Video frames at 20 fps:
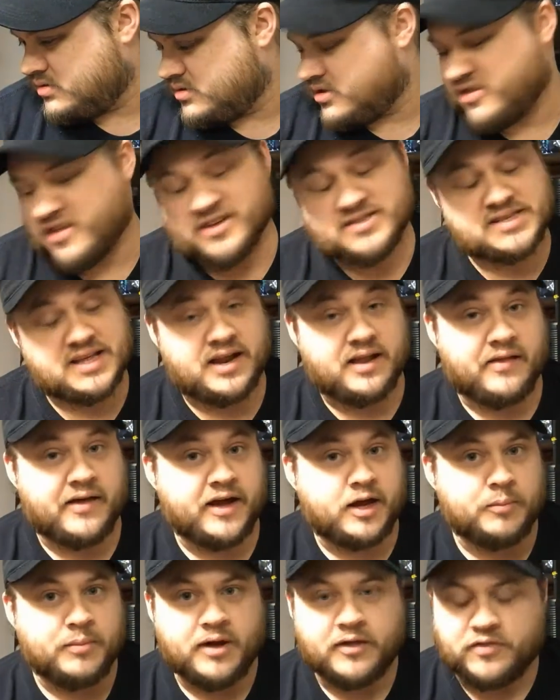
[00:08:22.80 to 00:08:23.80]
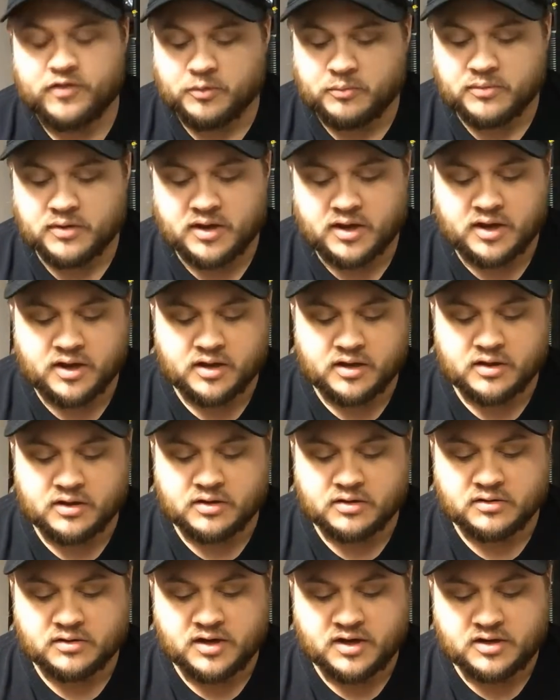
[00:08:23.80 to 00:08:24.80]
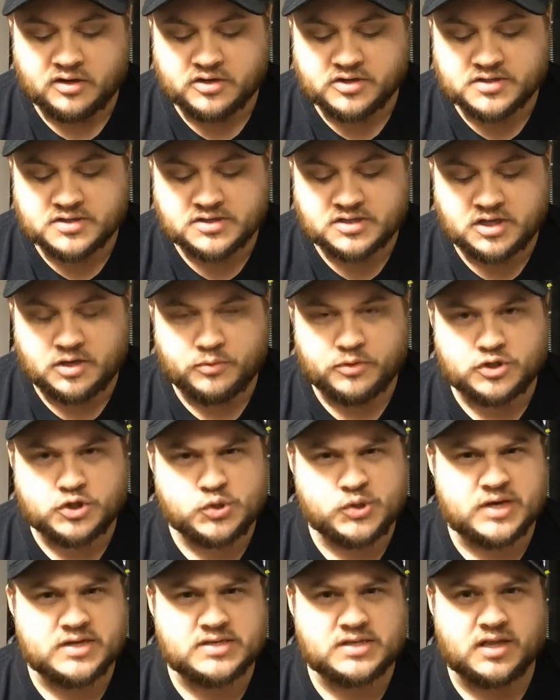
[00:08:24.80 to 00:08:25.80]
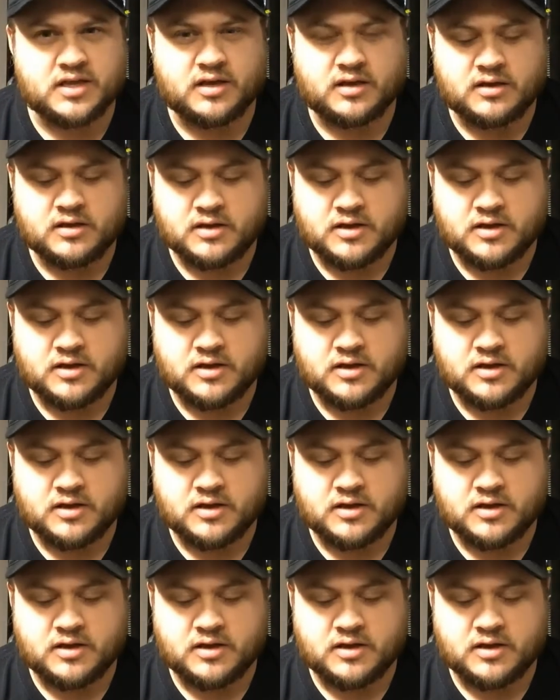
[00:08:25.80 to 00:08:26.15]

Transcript: things that I like about them, and kind of just see what you guys think.